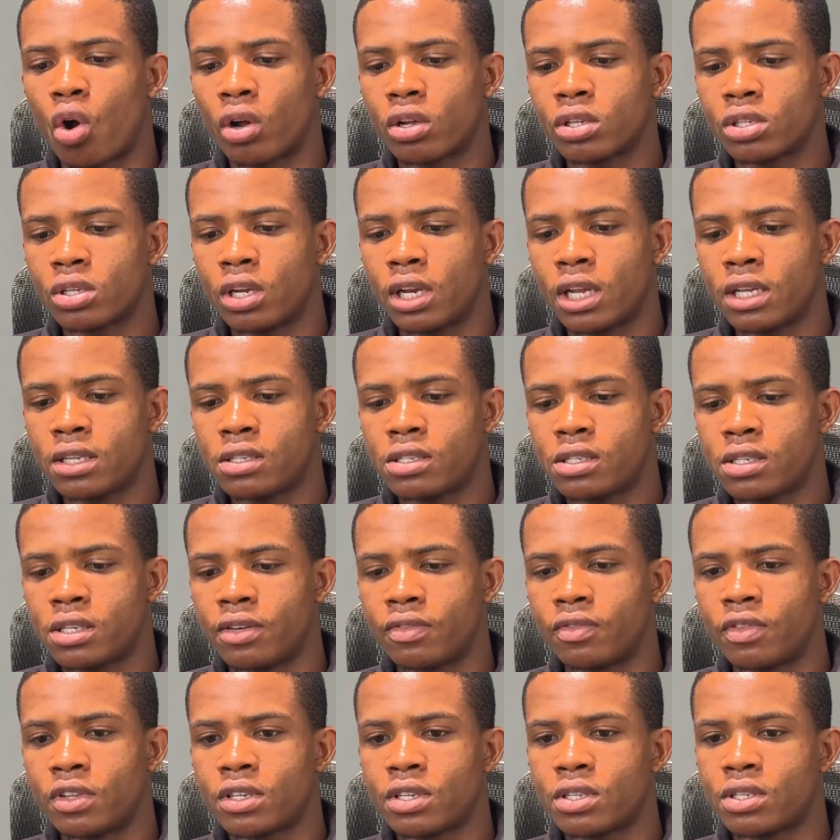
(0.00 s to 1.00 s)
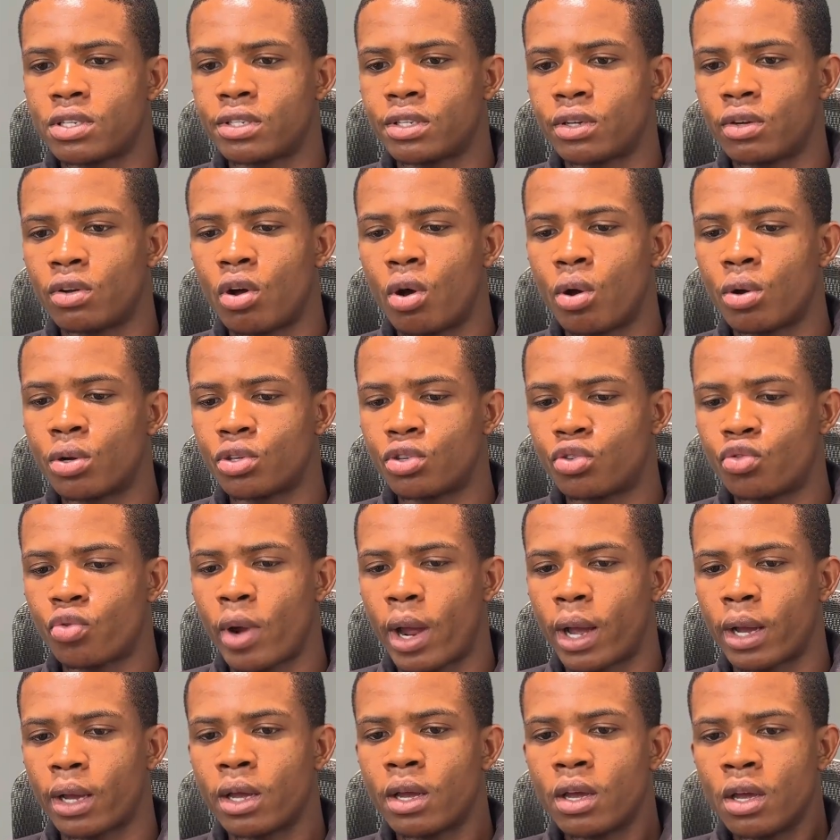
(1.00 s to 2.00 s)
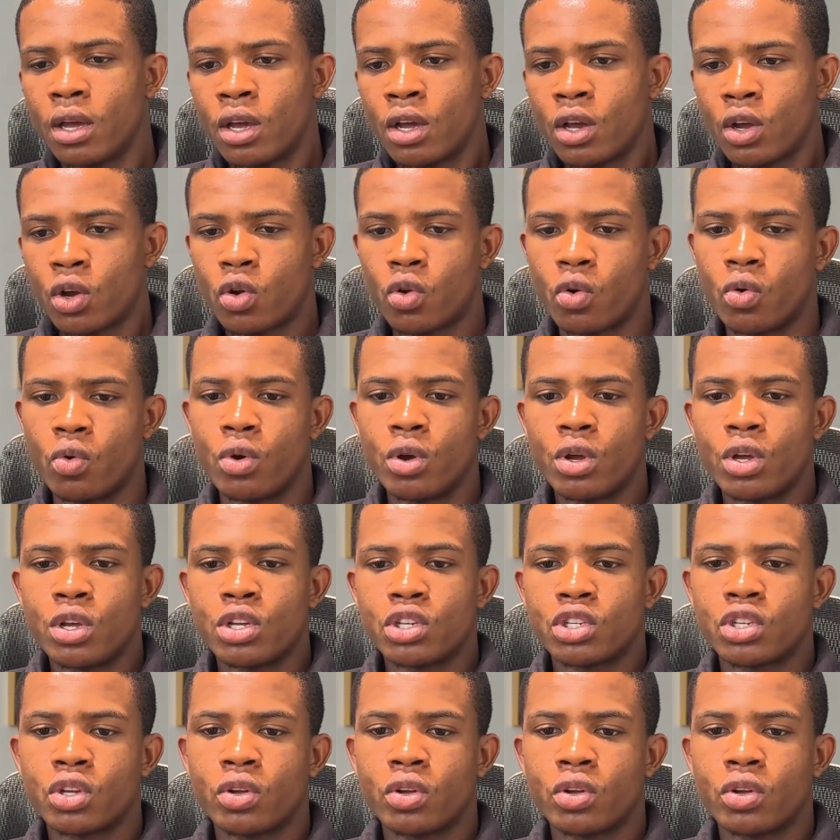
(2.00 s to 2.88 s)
So let's see if this is still on track. Cool. So